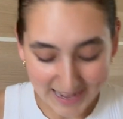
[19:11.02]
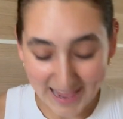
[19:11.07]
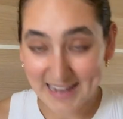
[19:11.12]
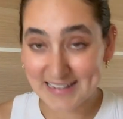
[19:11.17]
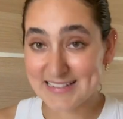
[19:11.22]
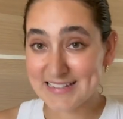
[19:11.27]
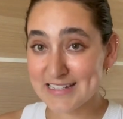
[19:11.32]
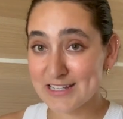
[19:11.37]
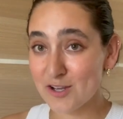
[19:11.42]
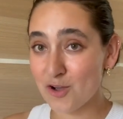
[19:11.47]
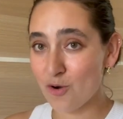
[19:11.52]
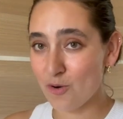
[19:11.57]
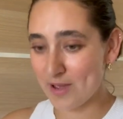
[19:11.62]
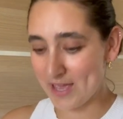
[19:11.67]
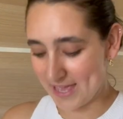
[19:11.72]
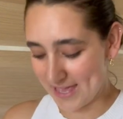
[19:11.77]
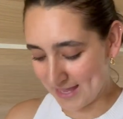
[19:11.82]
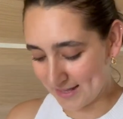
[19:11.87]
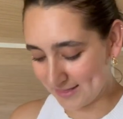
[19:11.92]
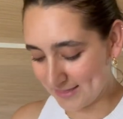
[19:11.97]
I didn't go
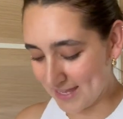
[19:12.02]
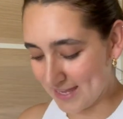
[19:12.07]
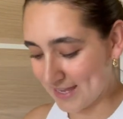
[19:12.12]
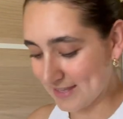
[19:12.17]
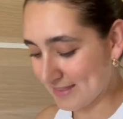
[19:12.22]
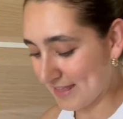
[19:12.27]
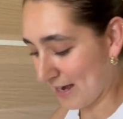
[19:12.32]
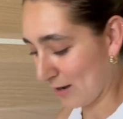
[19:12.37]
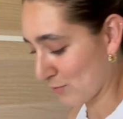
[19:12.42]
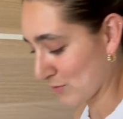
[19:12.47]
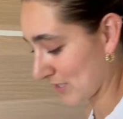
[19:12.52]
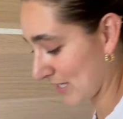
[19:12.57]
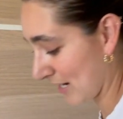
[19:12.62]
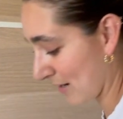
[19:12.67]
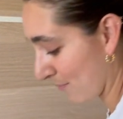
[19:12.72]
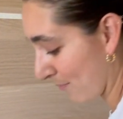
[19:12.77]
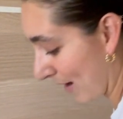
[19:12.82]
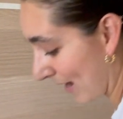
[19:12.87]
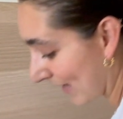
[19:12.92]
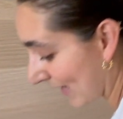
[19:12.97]
in thinking that I was gonna
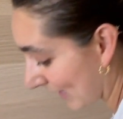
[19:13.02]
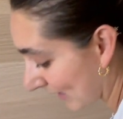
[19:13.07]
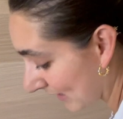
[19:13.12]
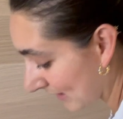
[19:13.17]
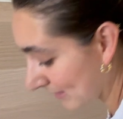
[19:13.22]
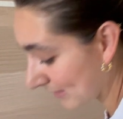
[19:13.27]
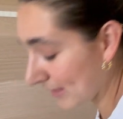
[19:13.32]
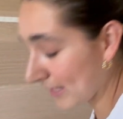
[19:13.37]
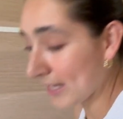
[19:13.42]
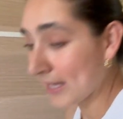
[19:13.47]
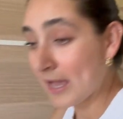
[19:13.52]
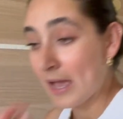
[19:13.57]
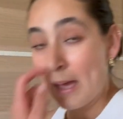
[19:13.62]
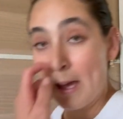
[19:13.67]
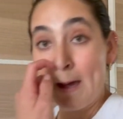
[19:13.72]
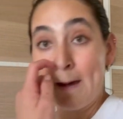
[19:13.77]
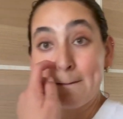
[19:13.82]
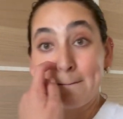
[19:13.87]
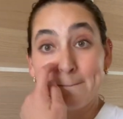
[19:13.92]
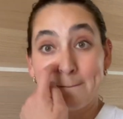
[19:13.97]
buy anything,
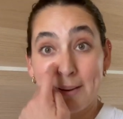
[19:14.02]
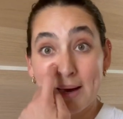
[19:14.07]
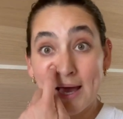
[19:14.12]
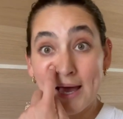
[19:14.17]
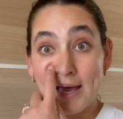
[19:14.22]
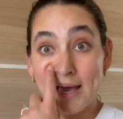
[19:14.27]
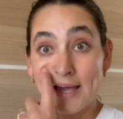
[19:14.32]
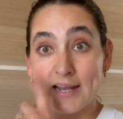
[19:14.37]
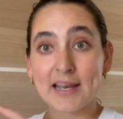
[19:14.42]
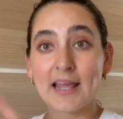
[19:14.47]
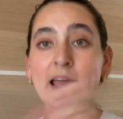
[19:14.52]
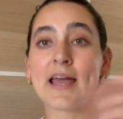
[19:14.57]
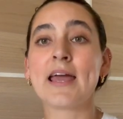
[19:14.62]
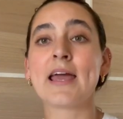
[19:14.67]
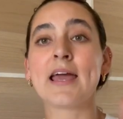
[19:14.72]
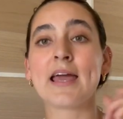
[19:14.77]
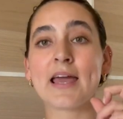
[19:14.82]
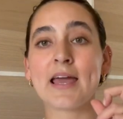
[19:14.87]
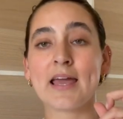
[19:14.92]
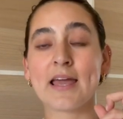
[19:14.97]
but
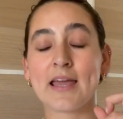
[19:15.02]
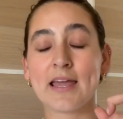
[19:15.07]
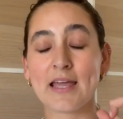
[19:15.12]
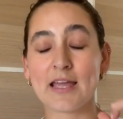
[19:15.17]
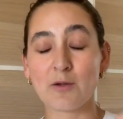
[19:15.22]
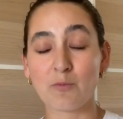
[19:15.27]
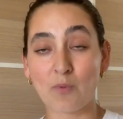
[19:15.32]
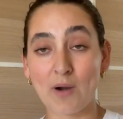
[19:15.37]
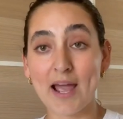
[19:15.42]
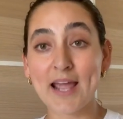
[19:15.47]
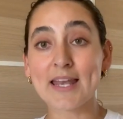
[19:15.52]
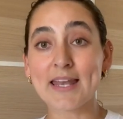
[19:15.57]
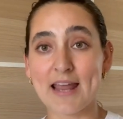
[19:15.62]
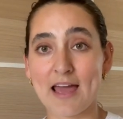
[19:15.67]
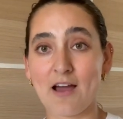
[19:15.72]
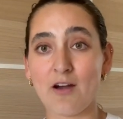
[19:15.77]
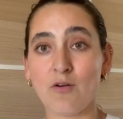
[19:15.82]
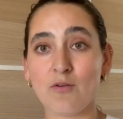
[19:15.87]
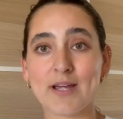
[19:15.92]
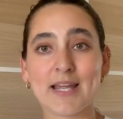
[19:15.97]
right
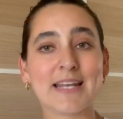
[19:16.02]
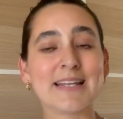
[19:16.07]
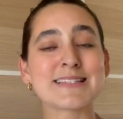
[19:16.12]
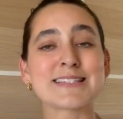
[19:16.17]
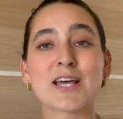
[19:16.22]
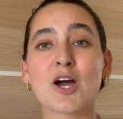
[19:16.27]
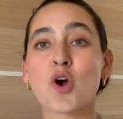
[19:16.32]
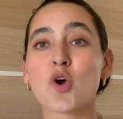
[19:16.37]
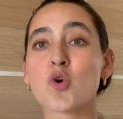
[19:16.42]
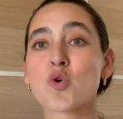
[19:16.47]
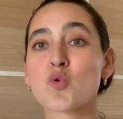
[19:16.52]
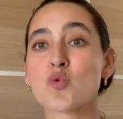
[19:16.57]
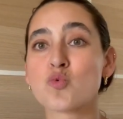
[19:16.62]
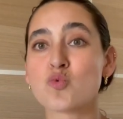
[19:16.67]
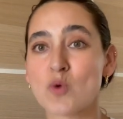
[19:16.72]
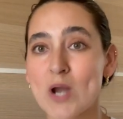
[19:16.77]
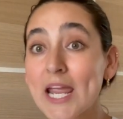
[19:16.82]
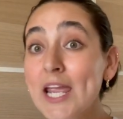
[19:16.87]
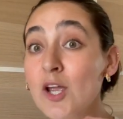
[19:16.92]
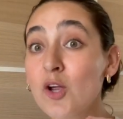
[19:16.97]
now it is a
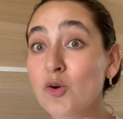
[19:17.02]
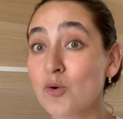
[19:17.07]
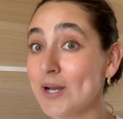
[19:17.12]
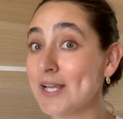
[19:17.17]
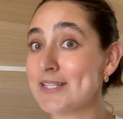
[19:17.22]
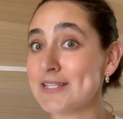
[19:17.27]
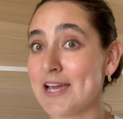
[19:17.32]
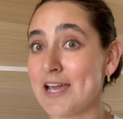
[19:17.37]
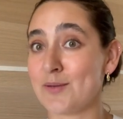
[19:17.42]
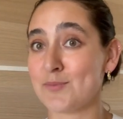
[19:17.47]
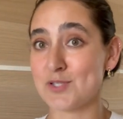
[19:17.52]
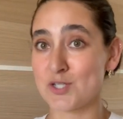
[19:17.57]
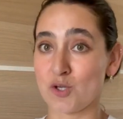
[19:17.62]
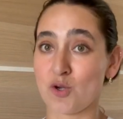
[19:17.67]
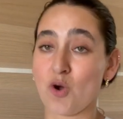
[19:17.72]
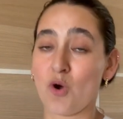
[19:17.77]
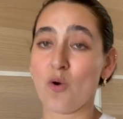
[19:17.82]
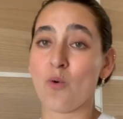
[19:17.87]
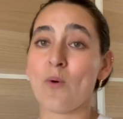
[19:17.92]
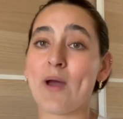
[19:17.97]
great time to
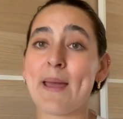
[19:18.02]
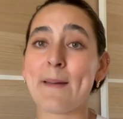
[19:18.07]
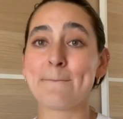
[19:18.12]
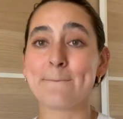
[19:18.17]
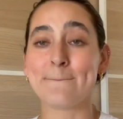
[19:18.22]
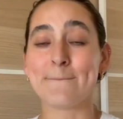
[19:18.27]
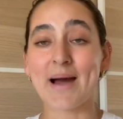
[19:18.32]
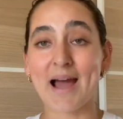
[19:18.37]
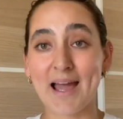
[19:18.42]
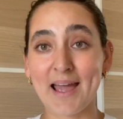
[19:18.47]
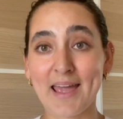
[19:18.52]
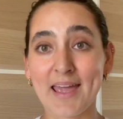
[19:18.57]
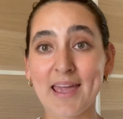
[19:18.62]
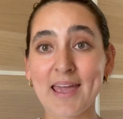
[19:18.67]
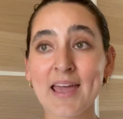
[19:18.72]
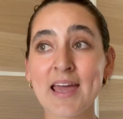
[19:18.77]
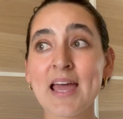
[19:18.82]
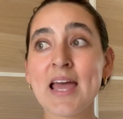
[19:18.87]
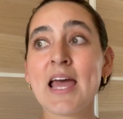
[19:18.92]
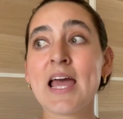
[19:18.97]
go and
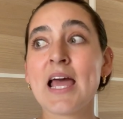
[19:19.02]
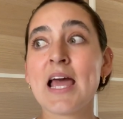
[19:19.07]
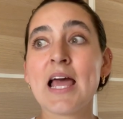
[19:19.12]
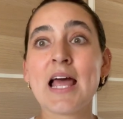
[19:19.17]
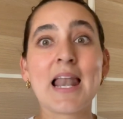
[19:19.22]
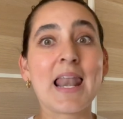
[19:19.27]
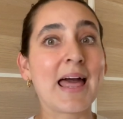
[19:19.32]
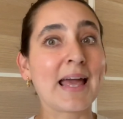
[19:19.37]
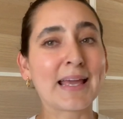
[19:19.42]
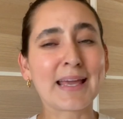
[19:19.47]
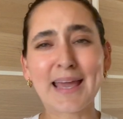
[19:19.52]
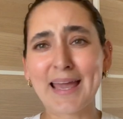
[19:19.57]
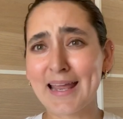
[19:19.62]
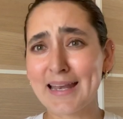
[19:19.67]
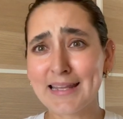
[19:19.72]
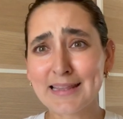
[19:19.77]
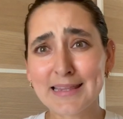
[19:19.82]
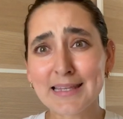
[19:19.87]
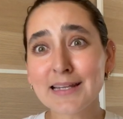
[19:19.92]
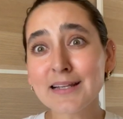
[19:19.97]
buy like
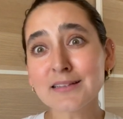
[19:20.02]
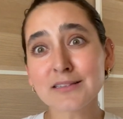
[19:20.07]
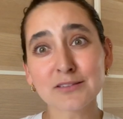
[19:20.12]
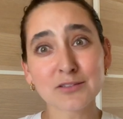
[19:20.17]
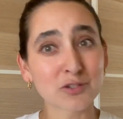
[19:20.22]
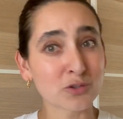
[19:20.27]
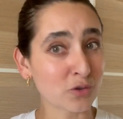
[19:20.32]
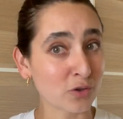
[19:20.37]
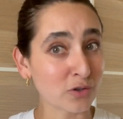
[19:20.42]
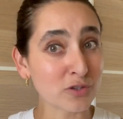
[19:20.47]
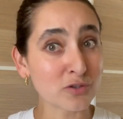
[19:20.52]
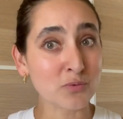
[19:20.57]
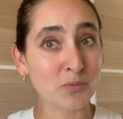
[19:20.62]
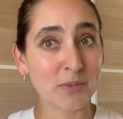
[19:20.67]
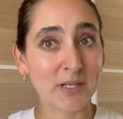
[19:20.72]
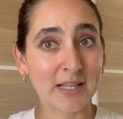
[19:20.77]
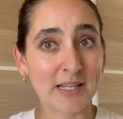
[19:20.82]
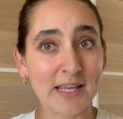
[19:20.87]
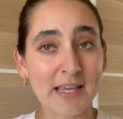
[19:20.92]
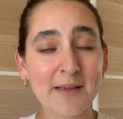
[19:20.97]
anything at the stores,
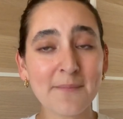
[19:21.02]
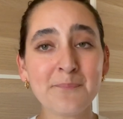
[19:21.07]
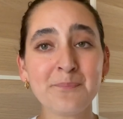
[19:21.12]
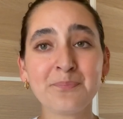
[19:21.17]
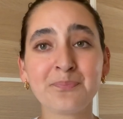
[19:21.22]
really.